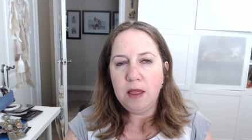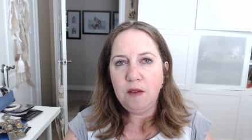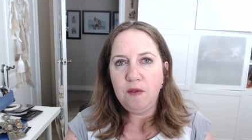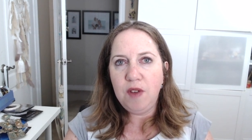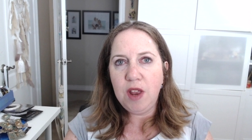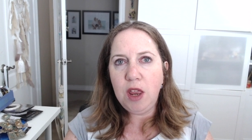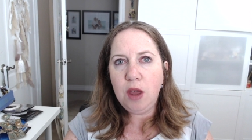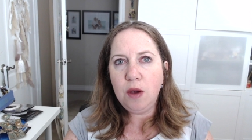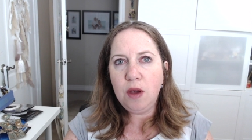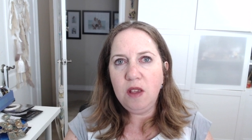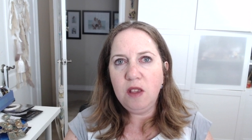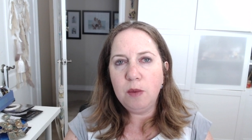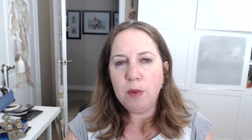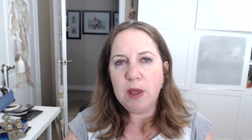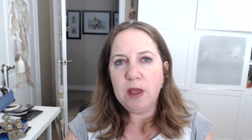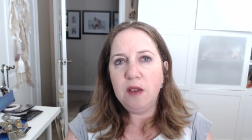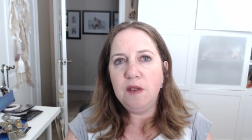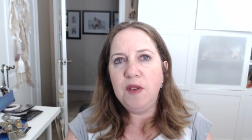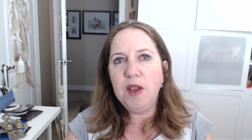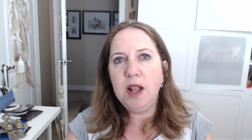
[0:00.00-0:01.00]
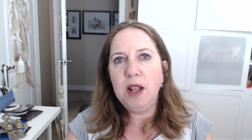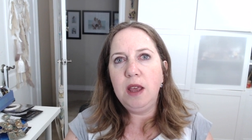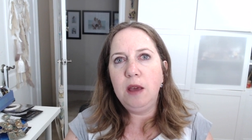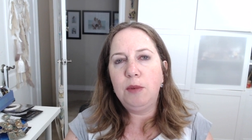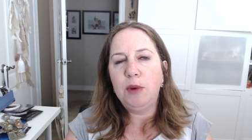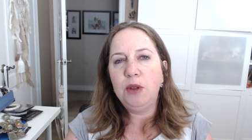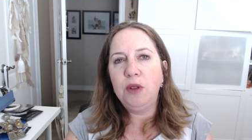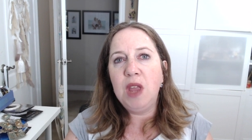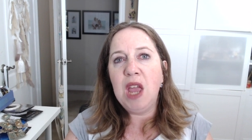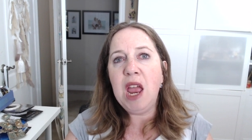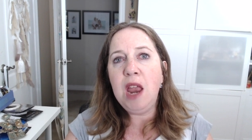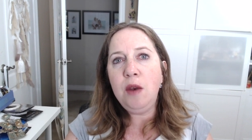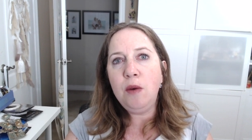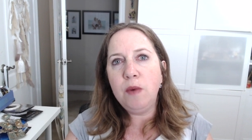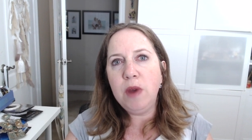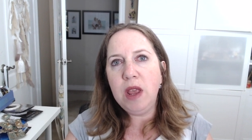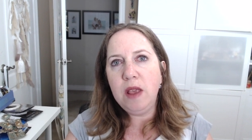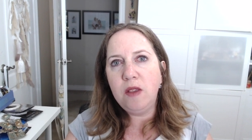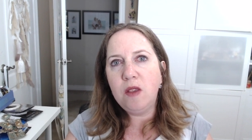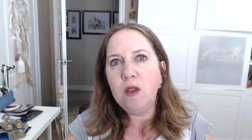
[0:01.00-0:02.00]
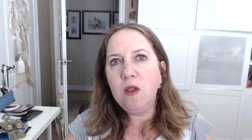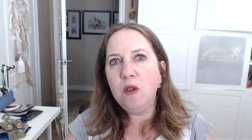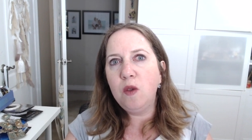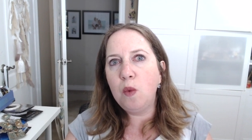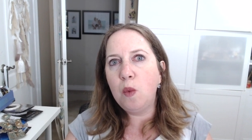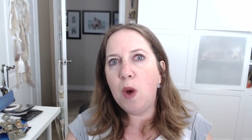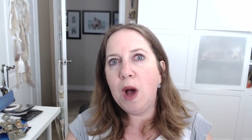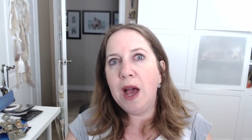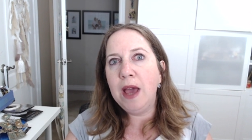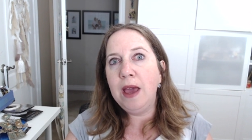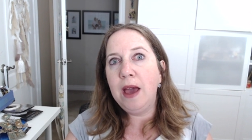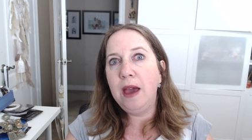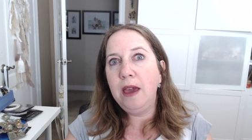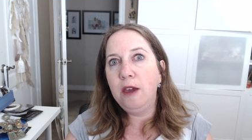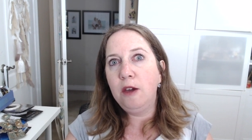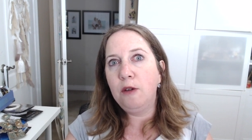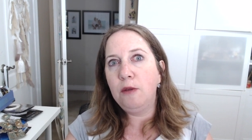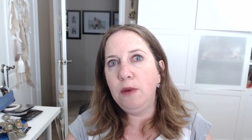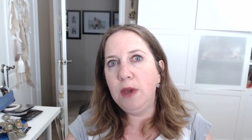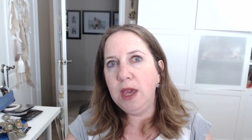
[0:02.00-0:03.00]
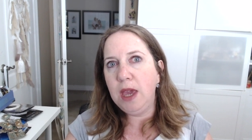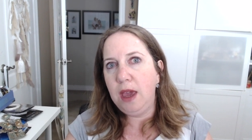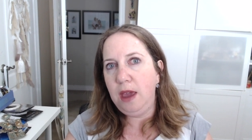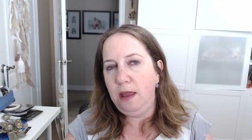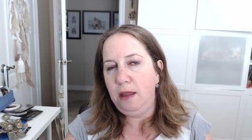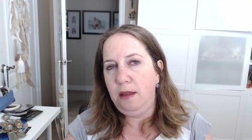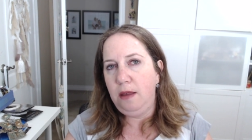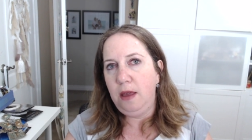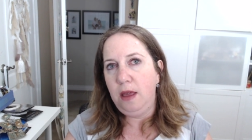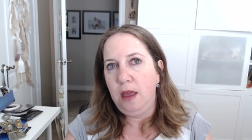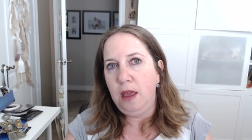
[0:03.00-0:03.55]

the video is specifically about 10 reasons why I create